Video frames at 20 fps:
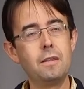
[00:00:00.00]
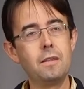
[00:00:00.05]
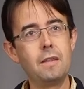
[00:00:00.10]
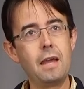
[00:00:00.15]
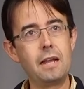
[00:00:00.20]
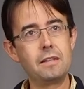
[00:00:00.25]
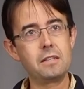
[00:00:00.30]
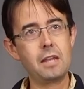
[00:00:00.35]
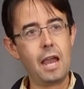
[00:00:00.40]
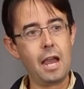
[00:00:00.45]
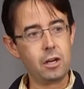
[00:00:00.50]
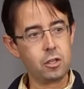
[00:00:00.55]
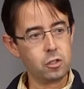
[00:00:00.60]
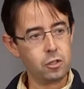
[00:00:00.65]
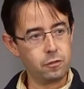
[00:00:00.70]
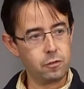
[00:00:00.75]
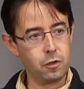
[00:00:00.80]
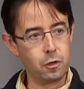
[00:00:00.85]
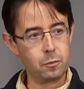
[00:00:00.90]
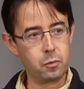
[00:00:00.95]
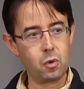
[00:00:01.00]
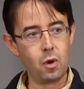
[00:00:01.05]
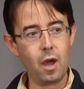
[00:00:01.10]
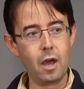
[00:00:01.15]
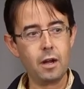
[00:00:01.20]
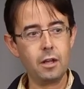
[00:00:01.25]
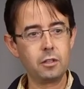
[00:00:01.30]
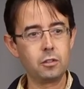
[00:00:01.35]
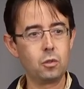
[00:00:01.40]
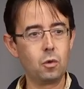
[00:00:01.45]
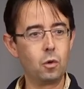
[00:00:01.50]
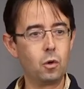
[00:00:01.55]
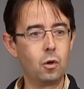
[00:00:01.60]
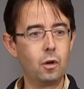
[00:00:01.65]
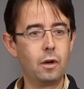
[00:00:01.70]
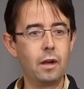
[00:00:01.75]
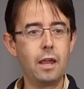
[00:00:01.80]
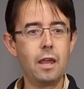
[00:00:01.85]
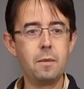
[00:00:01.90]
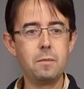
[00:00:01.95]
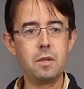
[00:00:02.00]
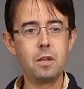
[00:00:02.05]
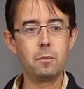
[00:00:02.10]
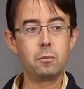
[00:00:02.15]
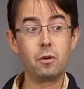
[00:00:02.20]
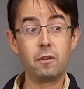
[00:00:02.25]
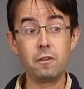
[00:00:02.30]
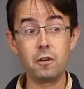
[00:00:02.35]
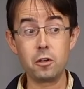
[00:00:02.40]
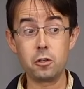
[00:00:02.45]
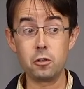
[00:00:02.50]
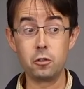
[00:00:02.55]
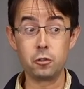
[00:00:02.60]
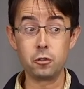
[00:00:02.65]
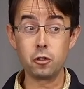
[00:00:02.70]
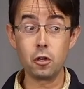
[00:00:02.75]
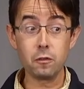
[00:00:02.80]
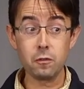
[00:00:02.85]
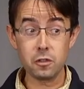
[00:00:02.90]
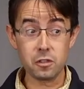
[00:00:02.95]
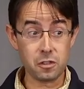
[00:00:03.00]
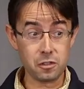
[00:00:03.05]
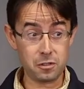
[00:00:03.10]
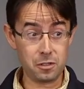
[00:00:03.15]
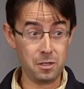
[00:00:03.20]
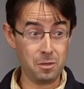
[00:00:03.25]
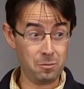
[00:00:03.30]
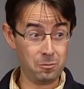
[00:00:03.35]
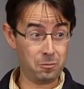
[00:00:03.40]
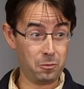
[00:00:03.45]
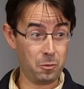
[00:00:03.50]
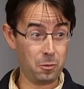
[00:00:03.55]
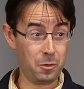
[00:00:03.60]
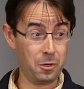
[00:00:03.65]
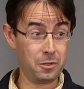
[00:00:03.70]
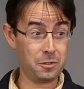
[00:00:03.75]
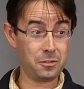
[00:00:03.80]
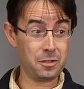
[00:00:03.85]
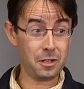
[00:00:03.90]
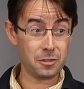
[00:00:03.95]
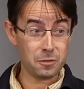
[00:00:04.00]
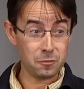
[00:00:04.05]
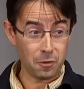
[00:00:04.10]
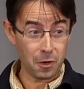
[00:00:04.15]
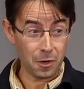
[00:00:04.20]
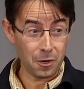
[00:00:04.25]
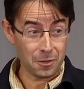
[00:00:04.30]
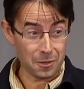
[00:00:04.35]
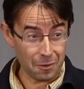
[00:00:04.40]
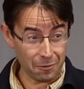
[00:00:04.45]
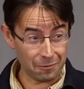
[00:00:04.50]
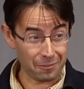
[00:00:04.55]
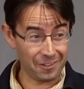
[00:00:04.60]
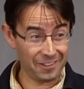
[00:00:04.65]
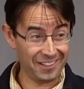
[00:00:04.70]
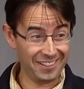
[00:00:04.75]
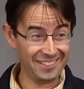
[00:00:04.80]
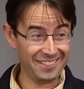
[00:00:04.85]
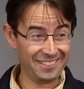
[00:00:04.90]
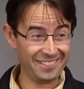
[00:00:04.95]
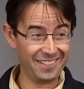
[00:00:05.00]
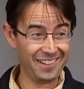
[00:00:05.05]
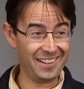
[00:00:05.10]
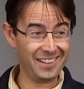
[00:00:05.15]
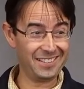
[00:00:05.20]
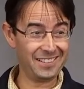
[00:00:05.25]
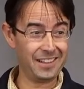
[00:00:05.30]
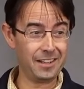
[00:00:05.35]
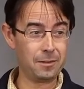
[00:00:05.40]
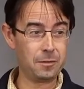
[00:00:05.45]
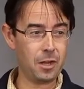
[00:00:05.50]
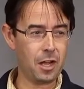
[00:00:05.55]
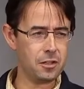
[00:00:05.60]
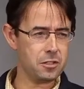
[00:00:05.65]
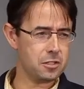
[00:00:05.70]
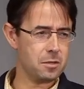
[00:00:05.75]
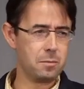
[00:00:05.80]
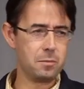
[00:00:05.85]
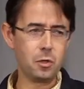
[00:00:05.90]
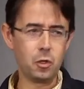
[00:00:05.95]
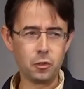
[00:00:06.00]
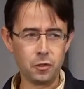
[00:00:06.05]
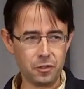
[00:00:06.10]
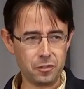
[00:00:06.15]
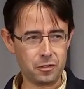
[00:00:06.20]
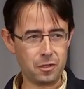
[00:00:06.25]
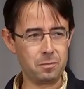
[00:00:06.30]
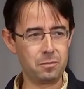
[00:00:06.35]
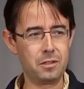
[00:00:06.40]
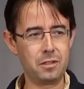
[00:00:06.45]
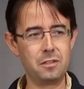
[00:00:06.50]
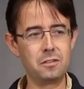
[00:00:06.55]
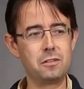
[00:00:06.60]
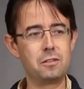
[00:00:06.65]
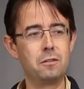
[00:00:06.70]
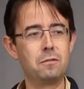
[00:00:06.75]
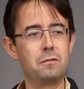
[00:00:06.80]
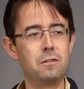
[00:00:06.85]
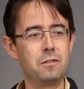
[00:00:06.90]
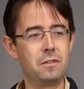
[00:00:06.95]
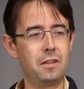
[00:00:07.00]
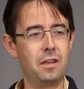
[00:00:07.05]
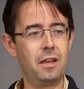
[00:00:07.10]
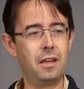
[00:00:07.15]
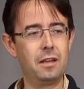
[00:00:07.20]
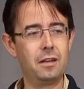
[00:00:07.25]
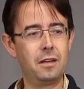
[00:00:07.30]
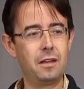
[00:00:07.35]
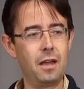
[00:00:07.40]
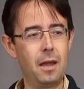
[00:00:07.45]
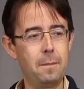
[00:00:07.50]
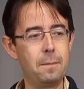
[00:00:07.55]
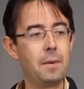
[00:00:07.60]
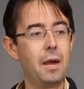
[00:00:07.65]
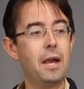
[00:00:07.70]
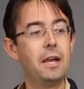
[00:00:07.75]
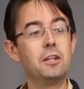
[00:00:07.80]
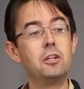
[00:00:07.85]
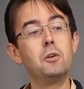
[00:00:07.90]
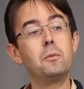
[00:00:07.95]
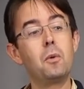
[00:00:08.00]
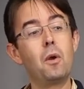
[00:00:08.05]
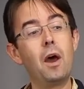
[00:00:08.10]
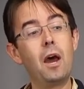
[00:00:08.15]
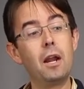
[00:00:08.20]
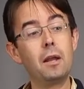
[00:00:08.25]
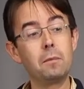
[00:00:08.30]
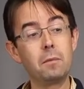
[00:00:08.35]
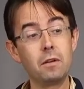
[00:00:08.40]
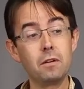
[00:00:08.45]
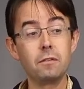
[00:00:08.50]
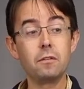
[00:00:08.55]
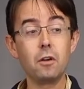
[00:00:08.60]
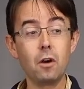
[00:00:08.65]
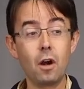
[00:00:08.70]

that's actually for your product or hey be a professional services team for us that's very different right like custom build us something is different than i'm buying your product but if